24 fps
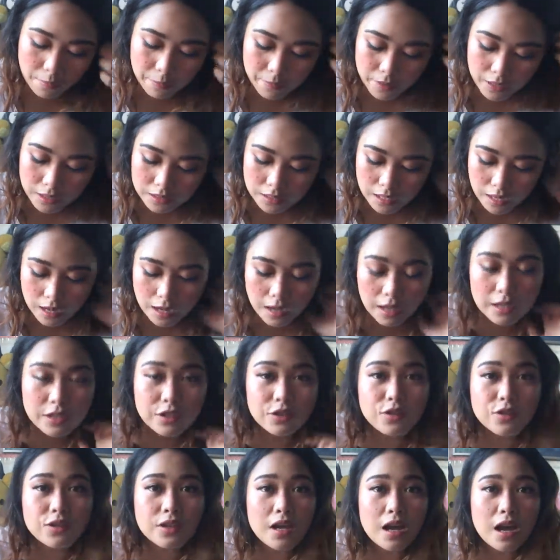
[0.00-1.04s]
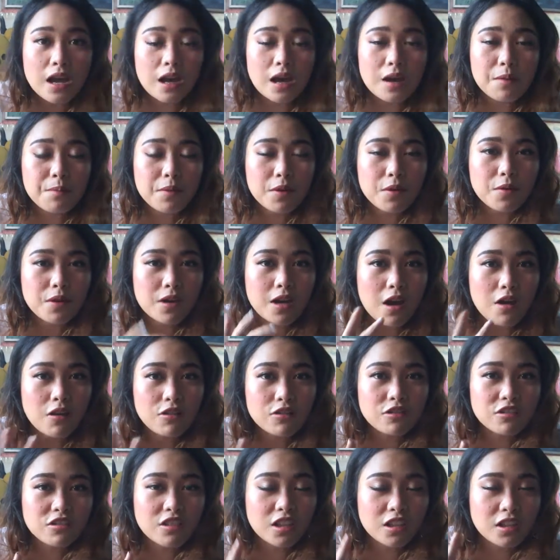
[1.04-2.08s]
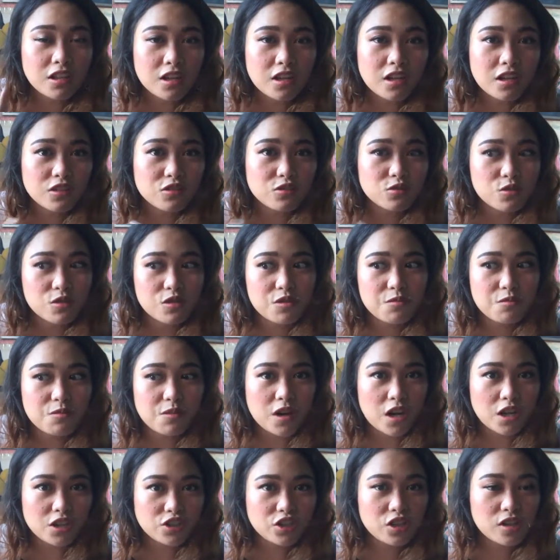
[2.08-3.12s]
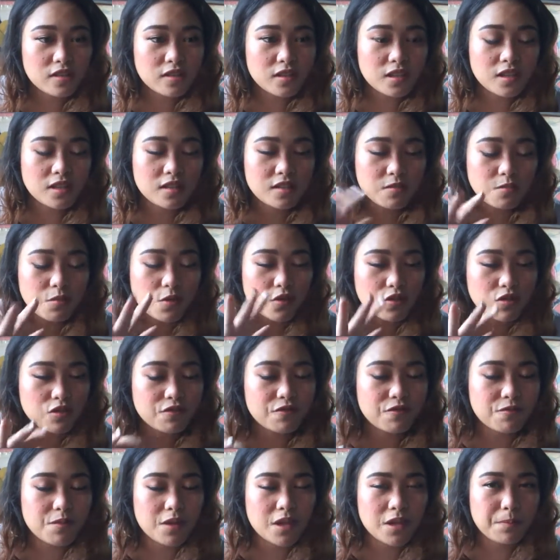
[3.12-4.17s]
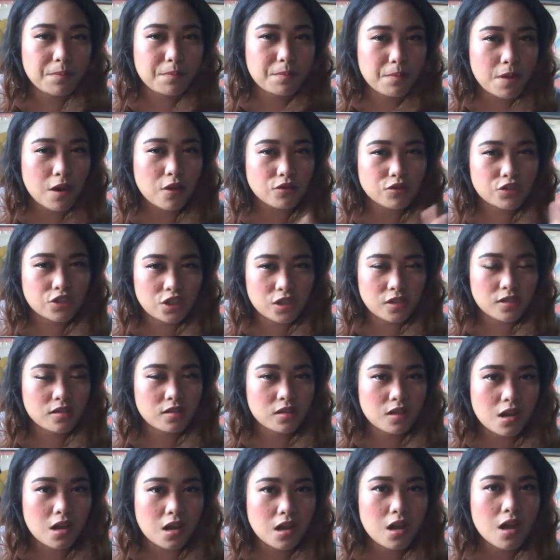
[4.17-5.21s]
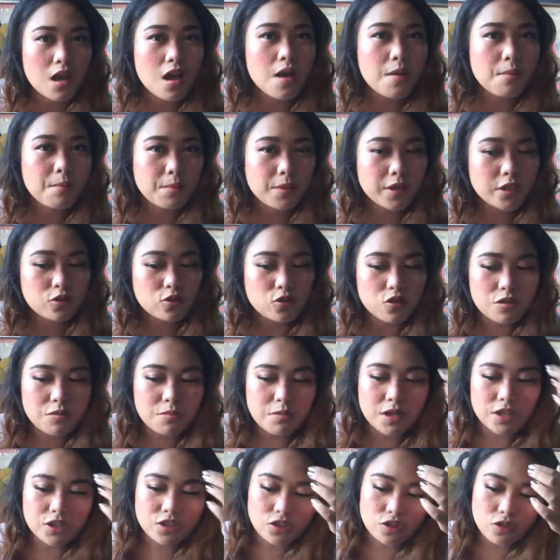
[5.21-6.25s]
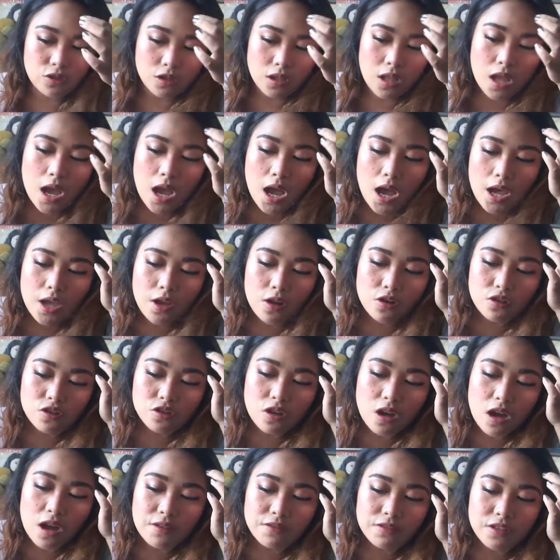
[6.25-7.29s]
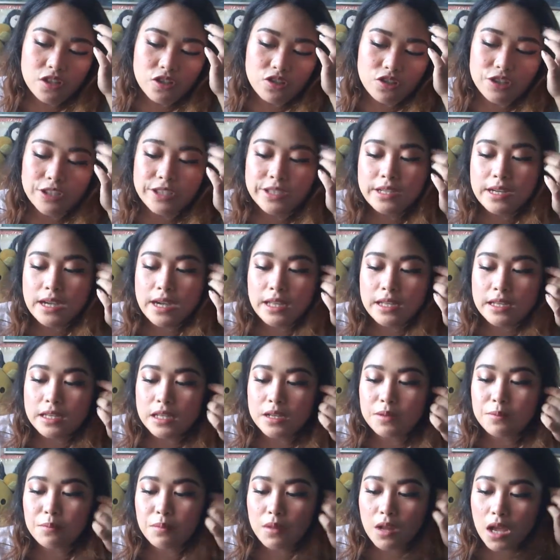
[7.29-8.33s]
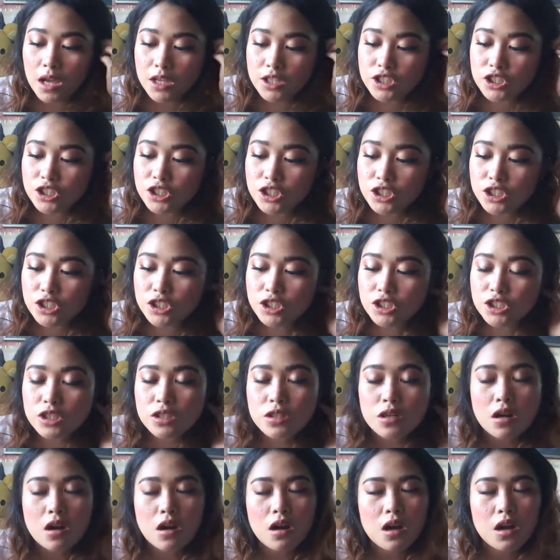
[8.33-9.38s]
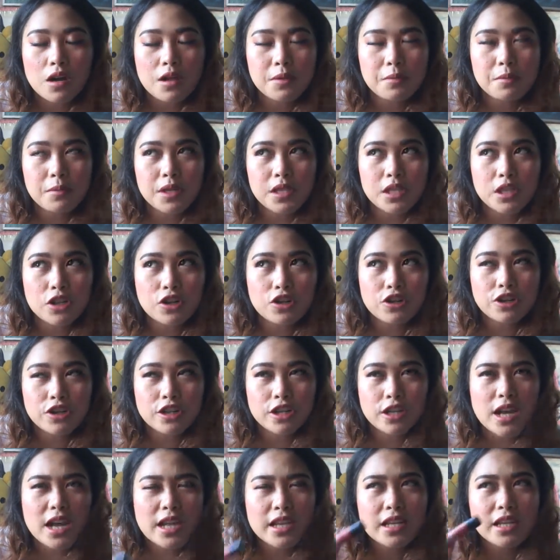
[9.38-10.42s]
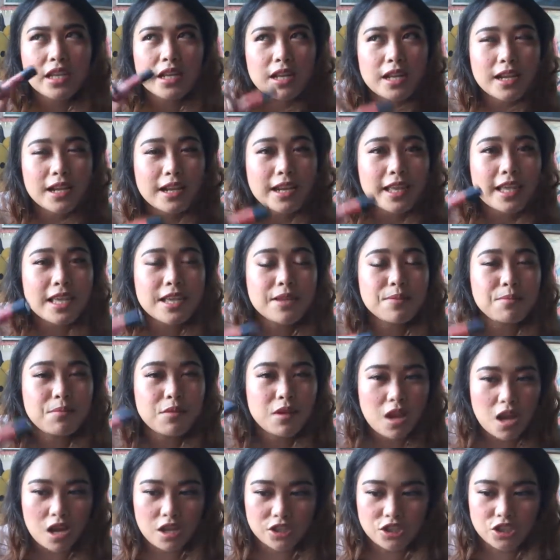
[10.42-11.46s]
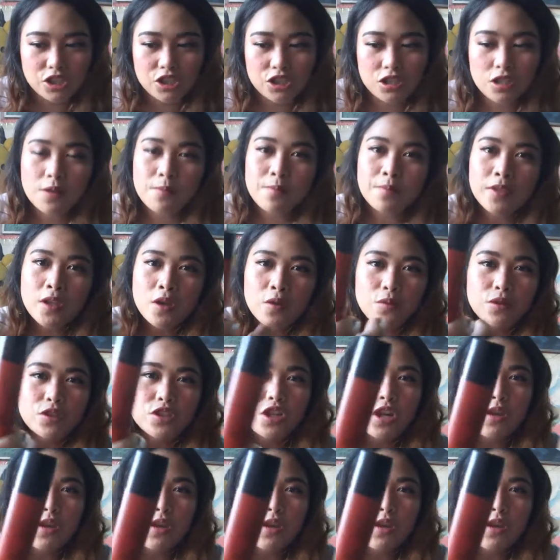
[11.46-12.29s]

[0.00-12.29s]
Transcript: katangahan ko na kapag wala akong nadalang toothbrush since most of my pouches nga may toothbrush doon. I also have this organic blush. I mean organic clay blush which